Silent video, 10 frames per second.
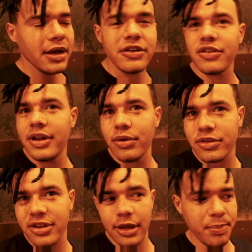It's a
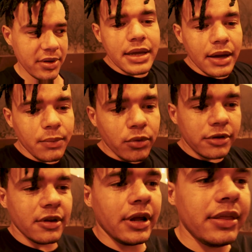little tip, get
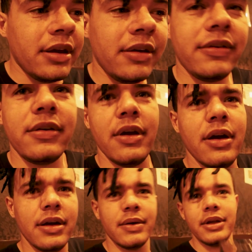water like this,
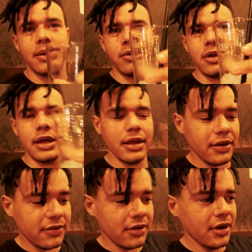and you get water like
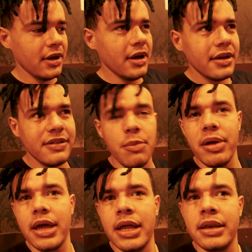this,
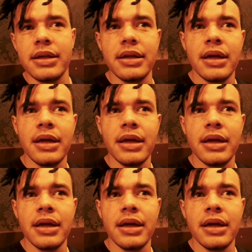tip it in,